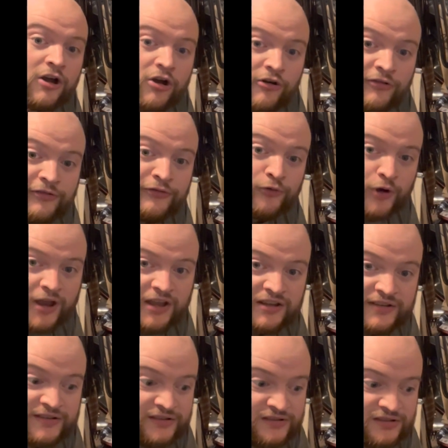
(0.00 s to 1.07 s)

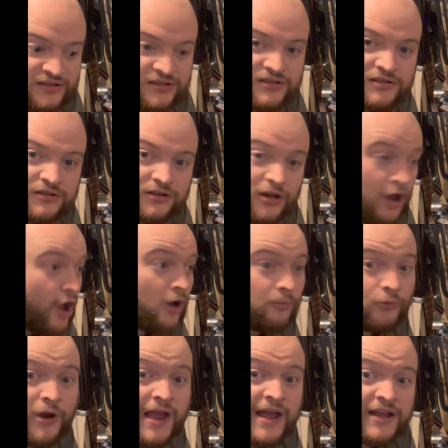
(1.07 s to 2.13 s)
friends and
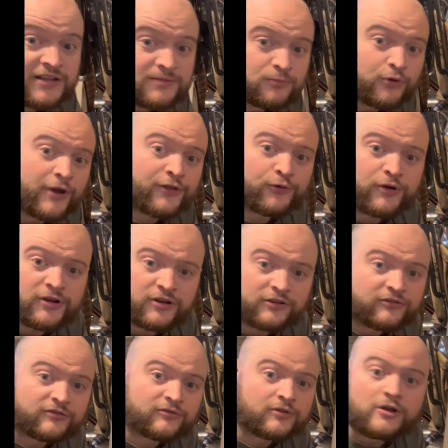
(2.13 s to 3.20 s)
comrades, brethren
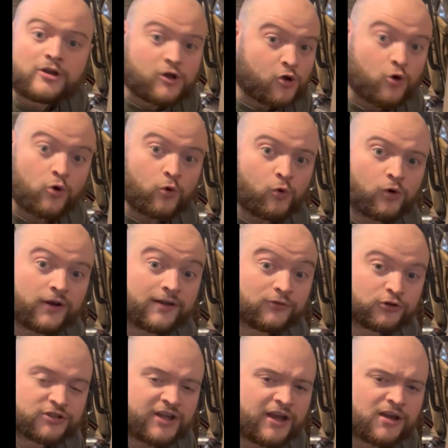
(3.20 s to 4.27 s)
of whatever
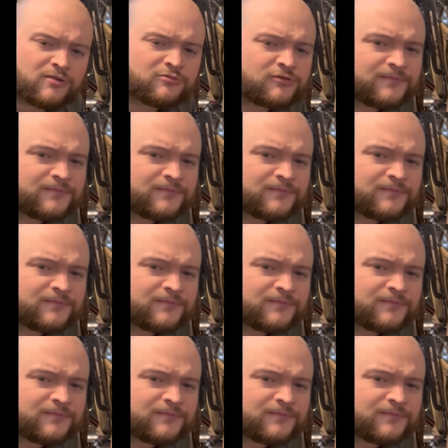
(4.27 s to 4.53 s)
type.